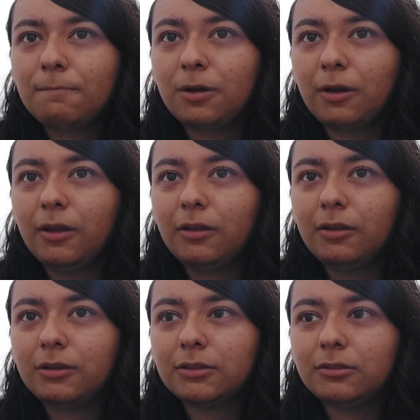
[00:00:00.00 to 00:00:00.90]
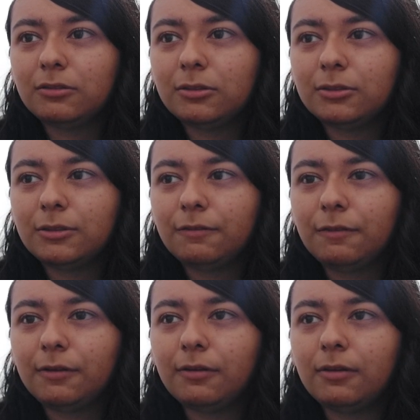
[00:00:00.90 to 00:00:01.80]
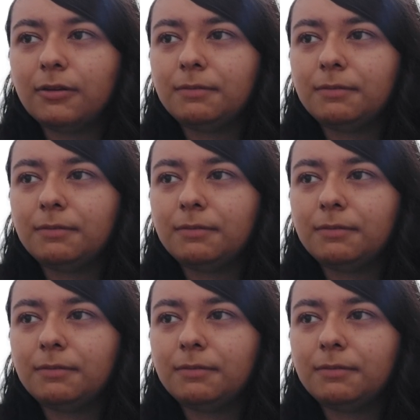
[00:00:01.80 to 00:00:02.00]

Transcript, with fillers: what he does or doesn't feel.